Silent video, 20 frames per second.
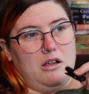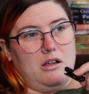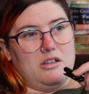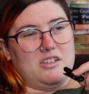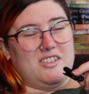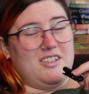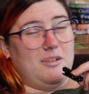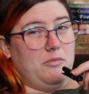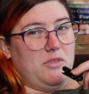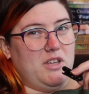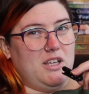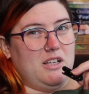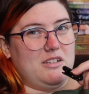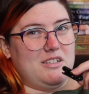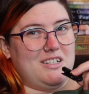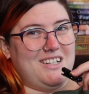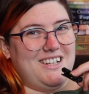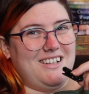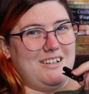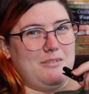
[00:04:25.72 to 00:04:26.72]
Some
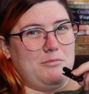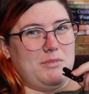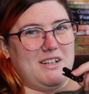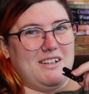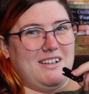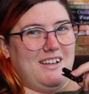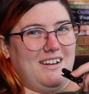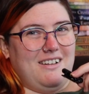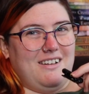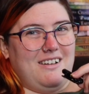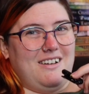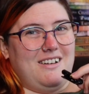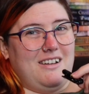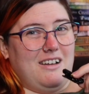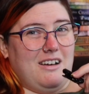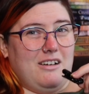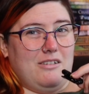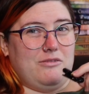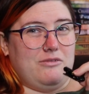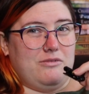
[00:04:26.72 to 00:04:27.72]
things did, but not
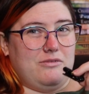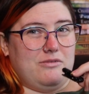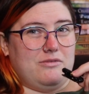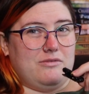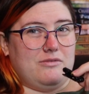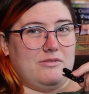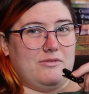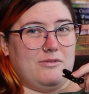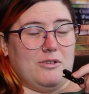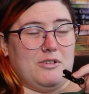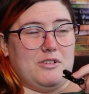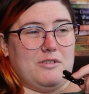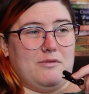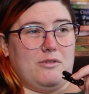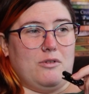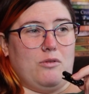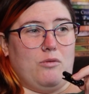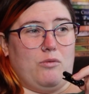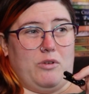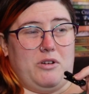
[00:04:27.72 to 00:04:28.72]
enough for it to
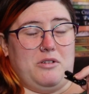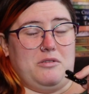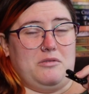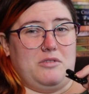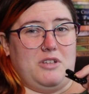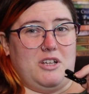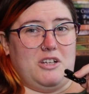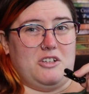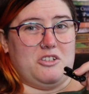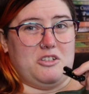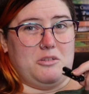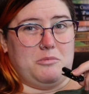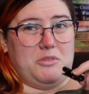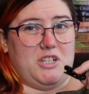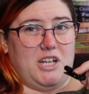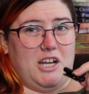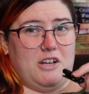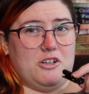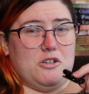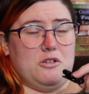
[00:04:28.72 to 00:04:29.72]
feel real, like
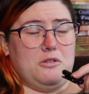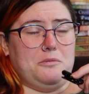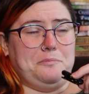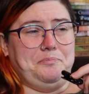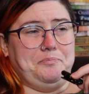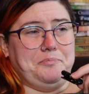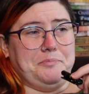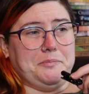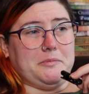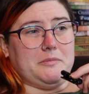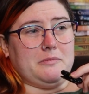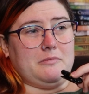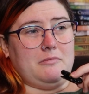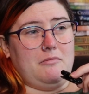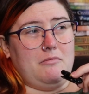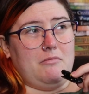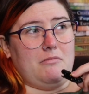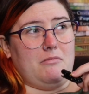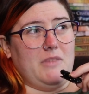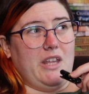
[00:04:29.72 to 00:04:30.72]
substantial.
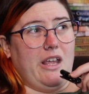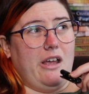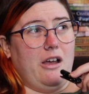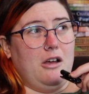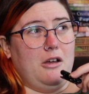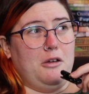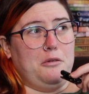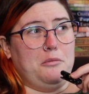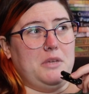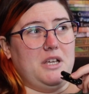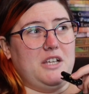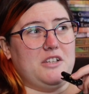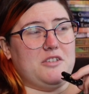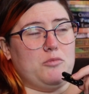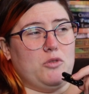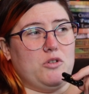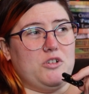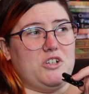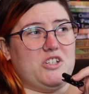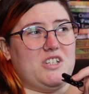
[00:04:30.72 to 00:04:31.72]
It's
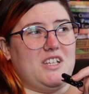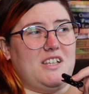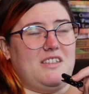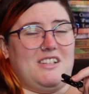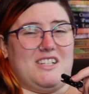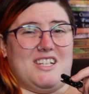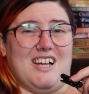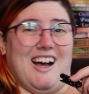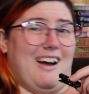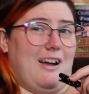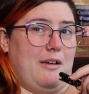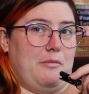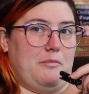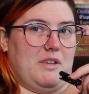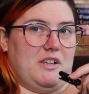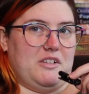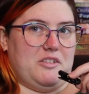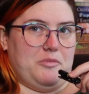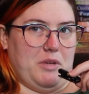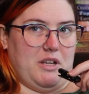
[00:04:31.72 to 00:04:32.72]
more just like the time
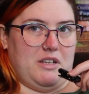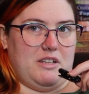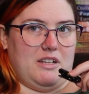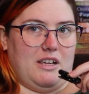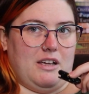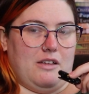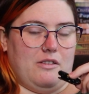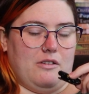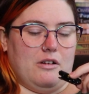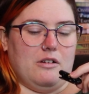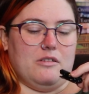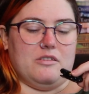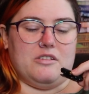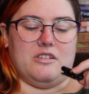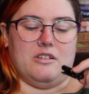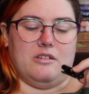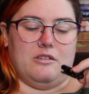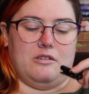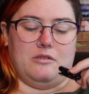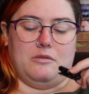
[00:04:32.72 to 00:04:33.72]
they spent together,
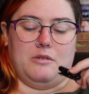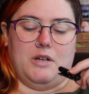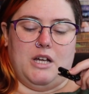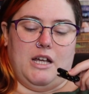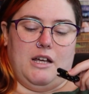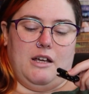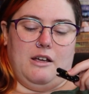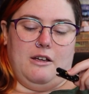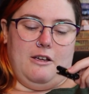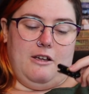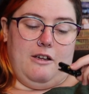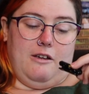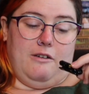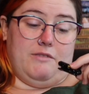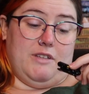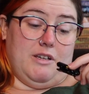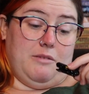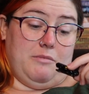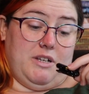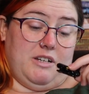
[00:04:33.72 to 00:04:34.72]
so
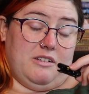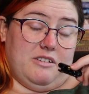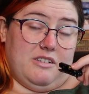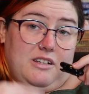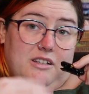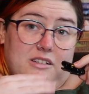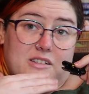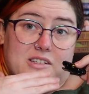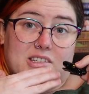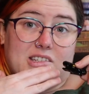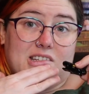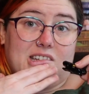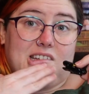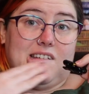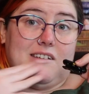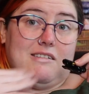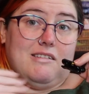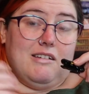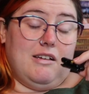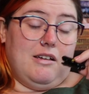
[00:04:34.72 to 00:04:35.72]
if that makes sense.
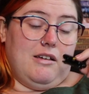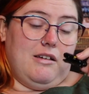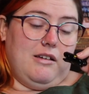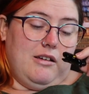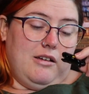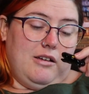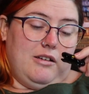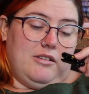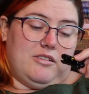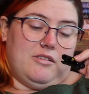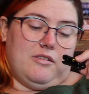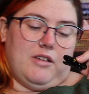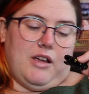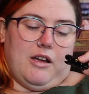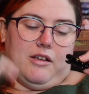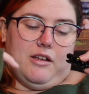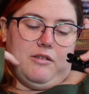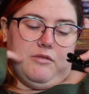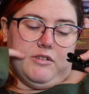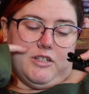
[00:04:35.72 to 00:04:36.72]
So
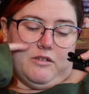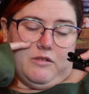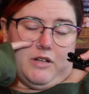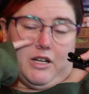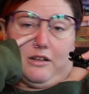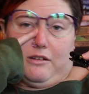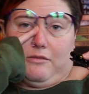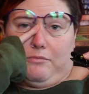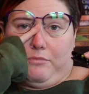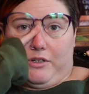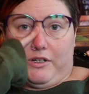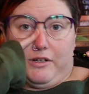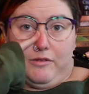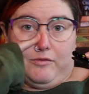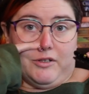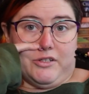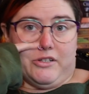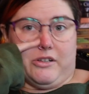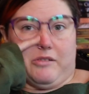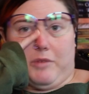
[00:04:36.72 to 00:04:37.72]
yeah, it was okay, but it
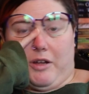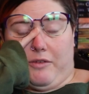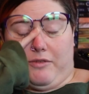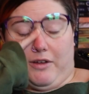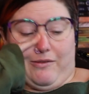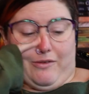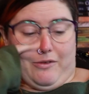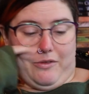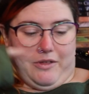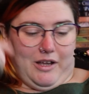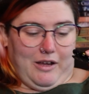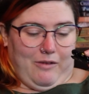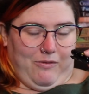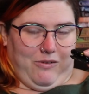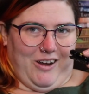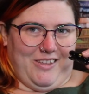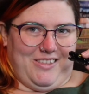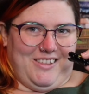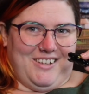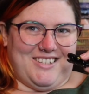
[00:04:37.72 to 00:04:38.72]
wasn't my favorite thing
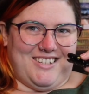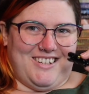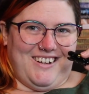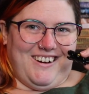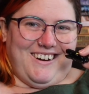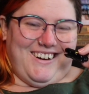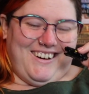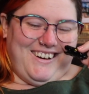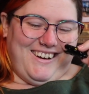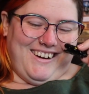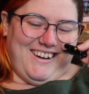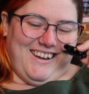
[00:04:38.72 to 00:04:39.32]
I've read this year.